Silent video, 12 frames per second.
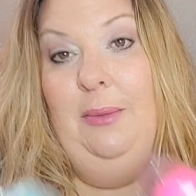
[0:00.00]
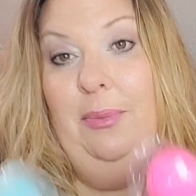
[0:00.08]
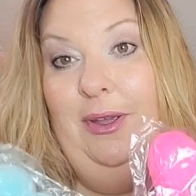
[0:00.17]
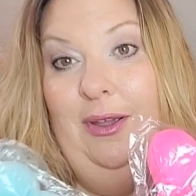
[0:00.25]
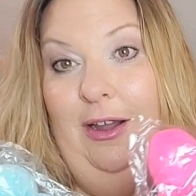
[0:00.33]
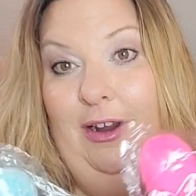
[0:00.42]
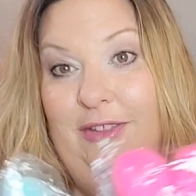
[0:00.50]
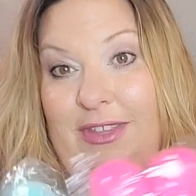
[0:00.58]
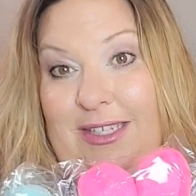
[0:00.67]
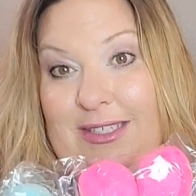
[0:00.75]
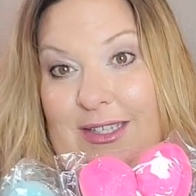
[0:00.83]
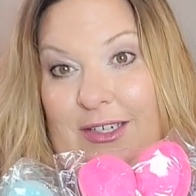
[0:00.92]
up are
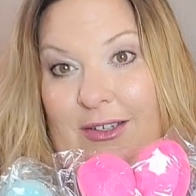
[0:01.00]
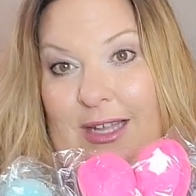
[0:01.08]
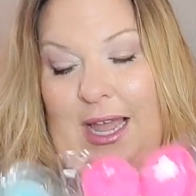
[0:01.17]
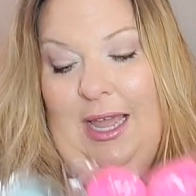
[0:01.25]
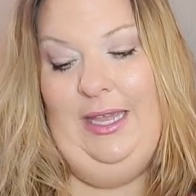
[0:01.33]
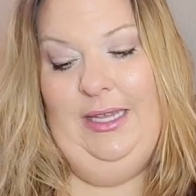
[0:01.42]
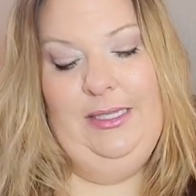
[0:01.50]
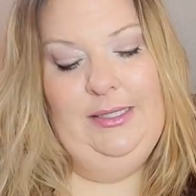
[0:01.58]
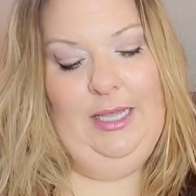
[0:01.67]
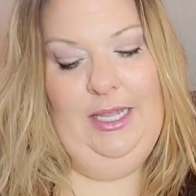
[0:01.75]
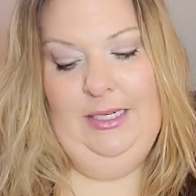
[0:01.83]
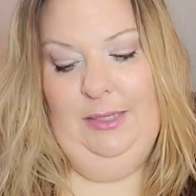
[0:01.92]
these little
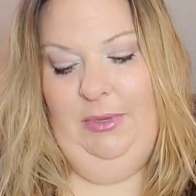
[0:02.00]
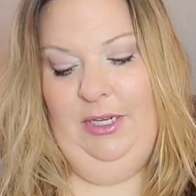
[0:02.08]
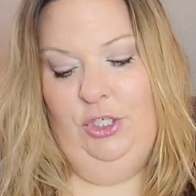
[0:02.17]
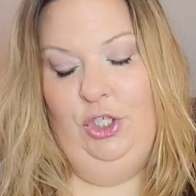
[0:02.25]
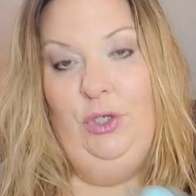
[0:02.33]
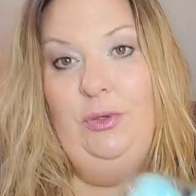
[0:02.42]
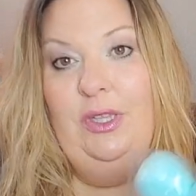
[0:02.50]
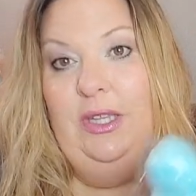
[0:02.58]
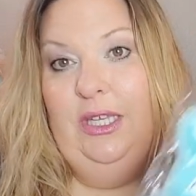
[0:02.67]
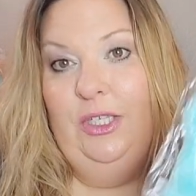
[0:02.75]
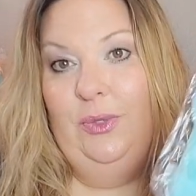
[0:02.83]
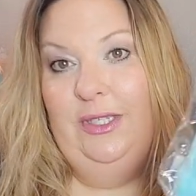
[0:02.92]
guys. I did pick two of
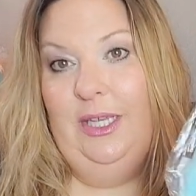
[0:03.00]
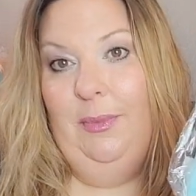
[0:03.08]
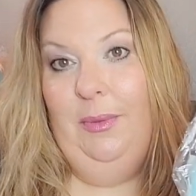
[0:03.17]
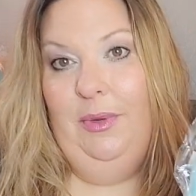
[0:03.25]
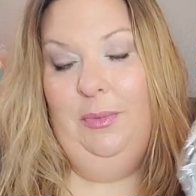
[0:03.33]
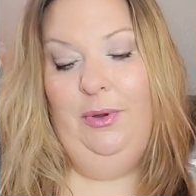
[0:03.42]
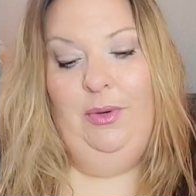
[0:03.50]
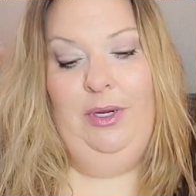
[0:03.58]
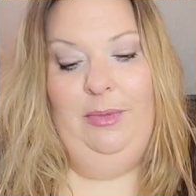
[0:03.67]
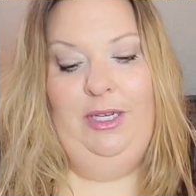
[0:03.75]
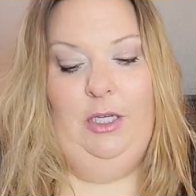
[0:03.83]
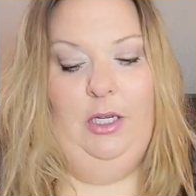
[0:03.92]
these ones up. I'm going to put one
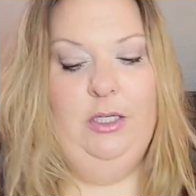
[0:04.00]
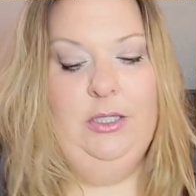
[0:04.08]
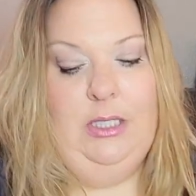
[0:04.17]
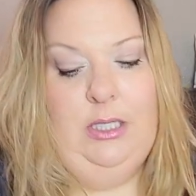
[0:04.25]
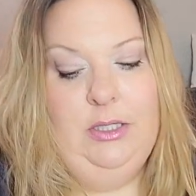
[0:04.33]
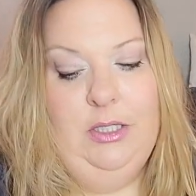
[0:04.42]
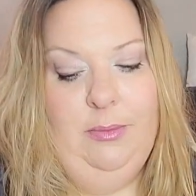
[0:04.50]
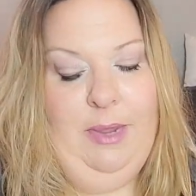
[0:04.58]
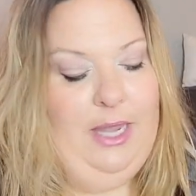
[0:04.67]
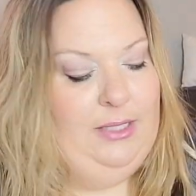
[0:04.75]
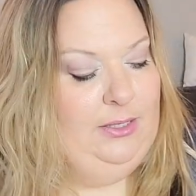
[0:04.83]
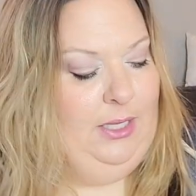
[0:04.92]
in my daughter's Easter
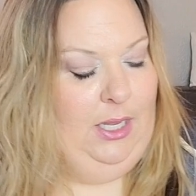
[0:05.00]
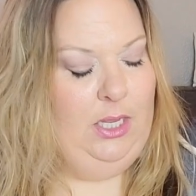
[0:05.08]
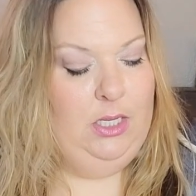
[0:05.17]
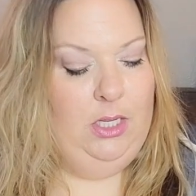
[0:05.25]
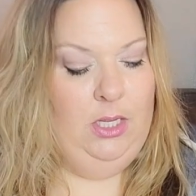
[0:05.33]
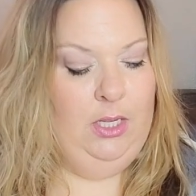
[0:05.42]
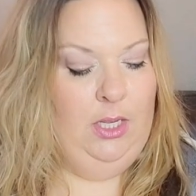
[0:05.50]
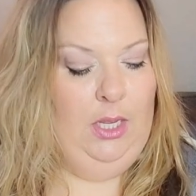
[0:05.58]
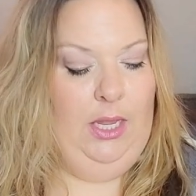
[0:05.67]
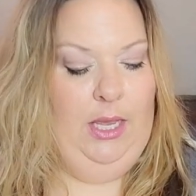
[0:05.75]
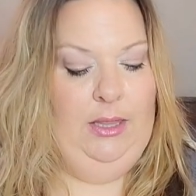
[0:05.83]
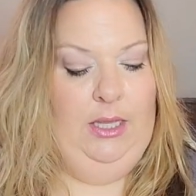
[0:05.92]
basket
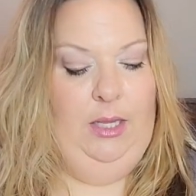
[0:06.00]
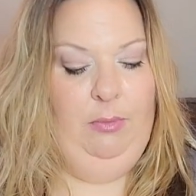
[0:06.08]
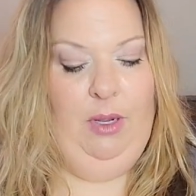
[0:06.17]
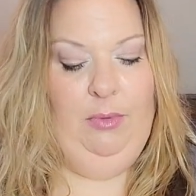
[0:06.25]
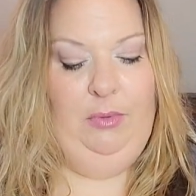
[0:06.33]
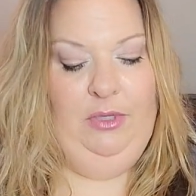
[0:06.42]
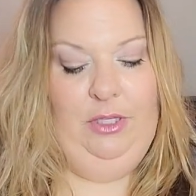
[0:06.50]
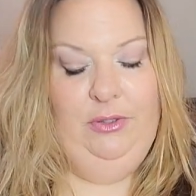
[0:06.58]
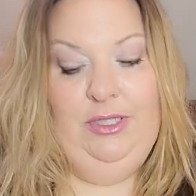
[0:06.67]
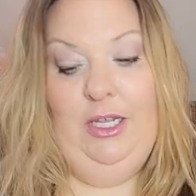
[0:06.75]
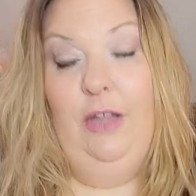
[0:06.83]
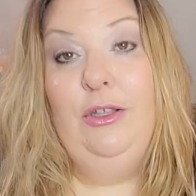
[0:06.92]
and then probably
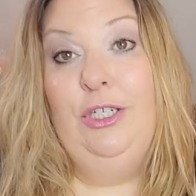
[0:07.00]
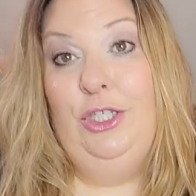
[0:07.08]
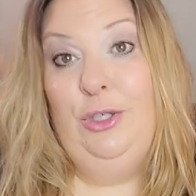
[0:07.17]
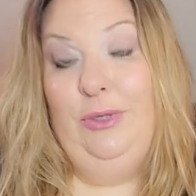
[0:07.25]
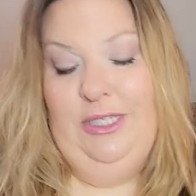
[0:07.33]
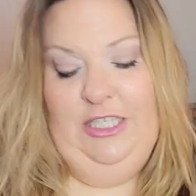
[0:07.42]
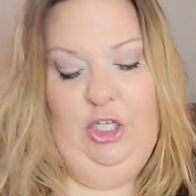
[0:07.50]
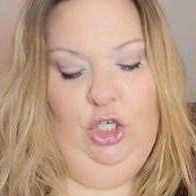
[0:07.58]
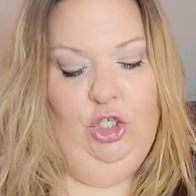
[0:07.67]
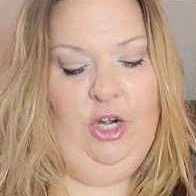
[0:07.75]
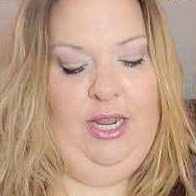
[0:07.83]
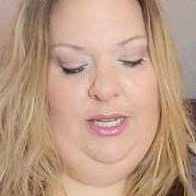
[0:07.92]
use the other two in
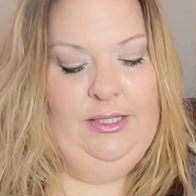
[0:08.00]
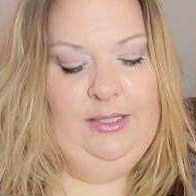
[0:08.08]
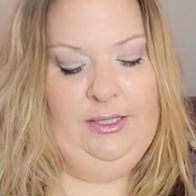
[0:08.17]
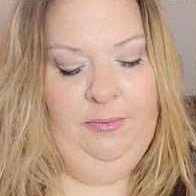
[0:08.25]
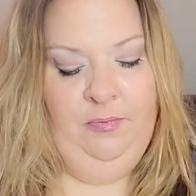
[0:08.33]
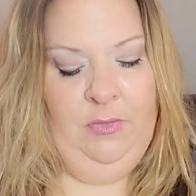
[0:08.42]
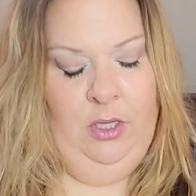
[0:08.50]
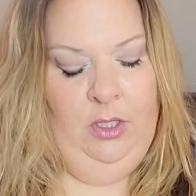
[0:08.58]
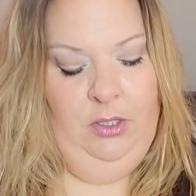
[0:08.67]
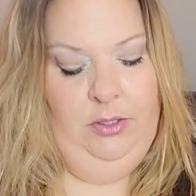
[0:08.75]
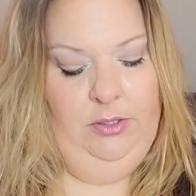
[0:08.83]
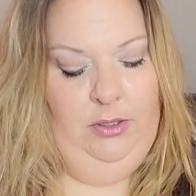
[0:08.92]
tier trays.
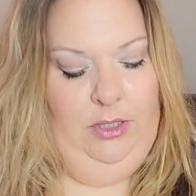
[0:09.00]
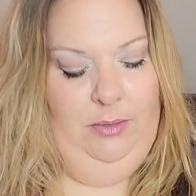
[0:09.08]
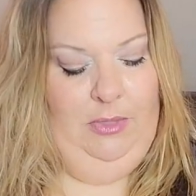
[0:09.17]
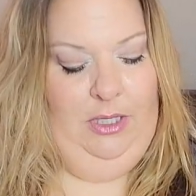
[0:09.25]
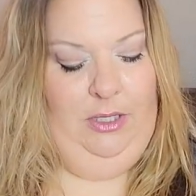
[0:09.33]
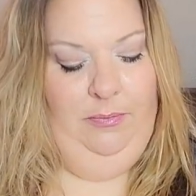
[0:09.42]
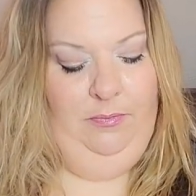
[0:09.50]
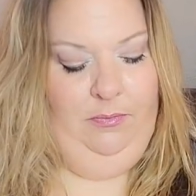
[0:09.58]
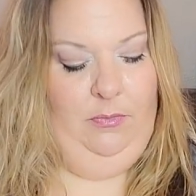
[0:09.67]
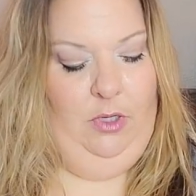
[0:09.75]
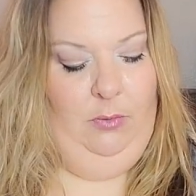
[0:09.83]
So let me